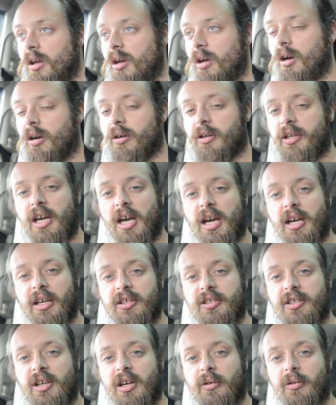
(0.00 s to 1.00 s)
Okay,
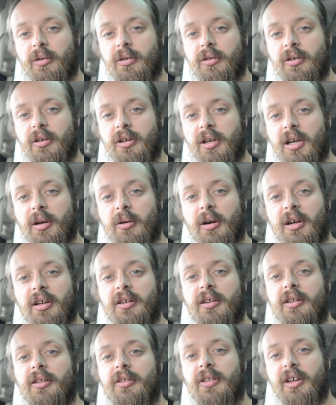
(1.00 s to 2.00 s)
so anyway,
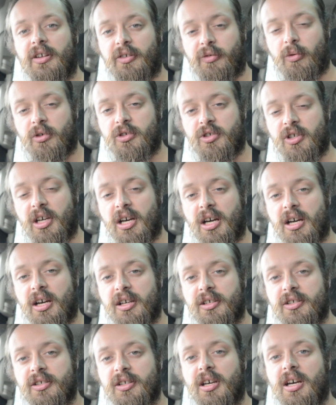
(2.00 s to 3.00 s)
thanks for watching,
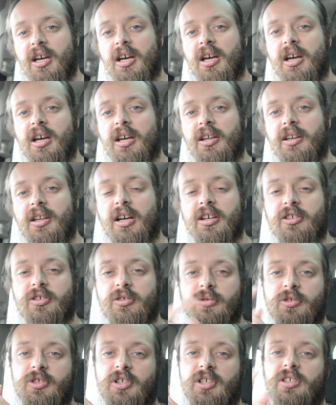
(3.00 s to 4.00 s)
guys, and I
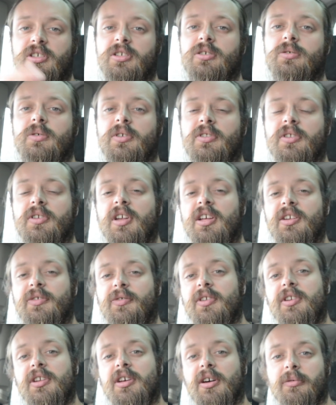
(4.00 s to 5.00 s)
shall see you in the next
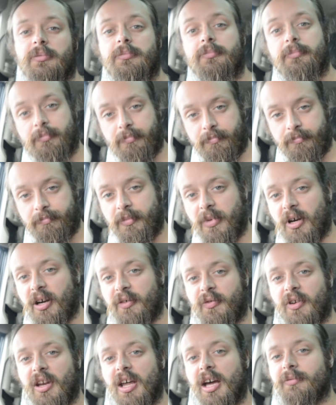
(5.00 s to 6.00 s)
video. Bye
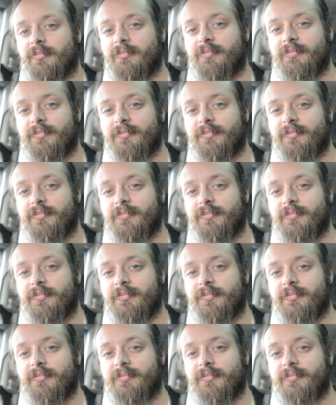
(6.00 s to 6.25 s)
for now.